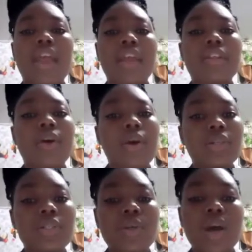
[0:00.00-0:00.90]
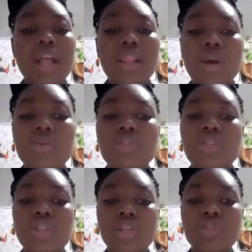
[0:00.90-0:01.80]
It also allows
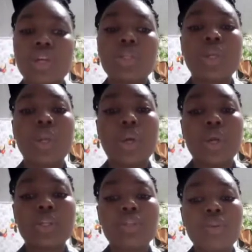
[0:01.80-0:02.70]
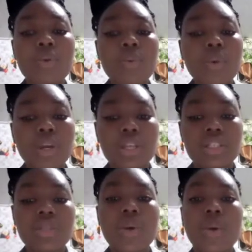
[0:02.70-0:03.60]
children to learn new
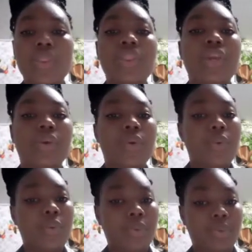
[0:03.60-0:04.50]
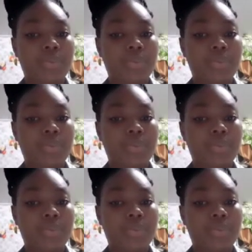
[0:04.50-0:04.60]
words on their own.